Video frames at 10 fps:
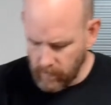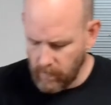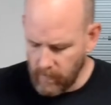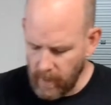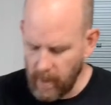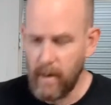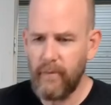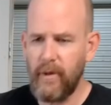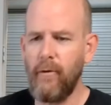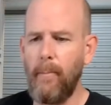There it
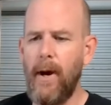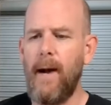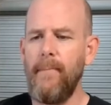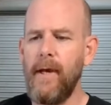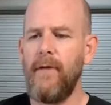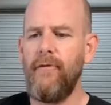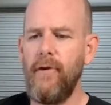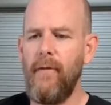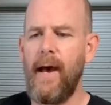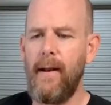is, there's a pop. You guys
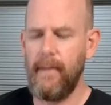hear that?